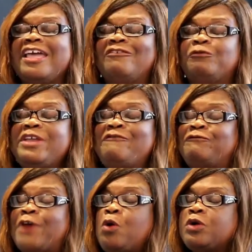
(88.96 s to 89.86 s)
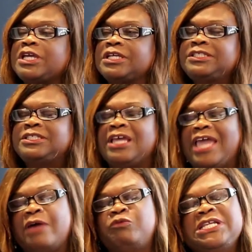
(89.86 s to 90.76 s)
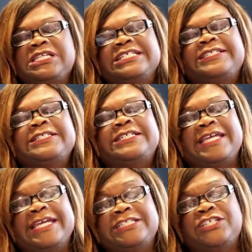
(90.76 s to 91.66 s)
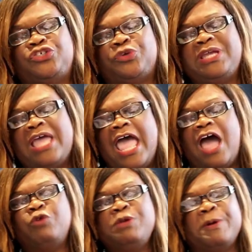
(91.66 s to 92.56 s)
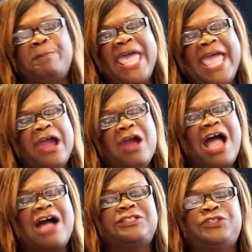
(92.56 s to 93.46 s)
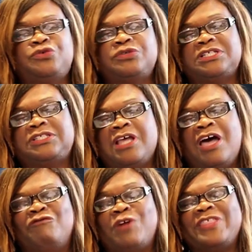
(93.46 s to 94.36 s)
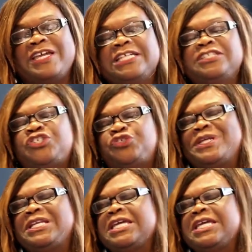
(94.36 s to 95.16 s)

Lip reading: If we focus and we listen to industry and we prepare our students for the industry